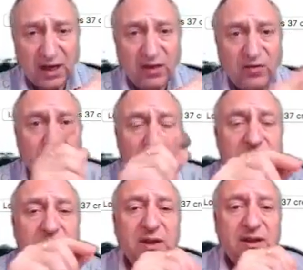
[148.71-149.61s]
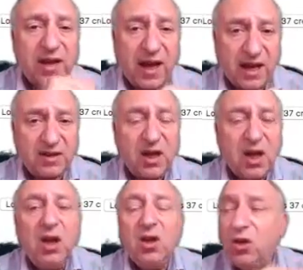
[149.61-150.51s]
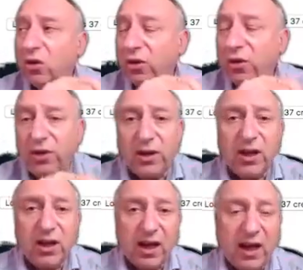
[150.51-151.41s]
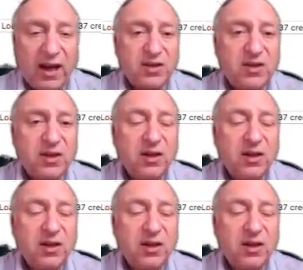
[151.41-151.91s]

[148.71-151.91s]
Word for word: If you're doing that, you're looking at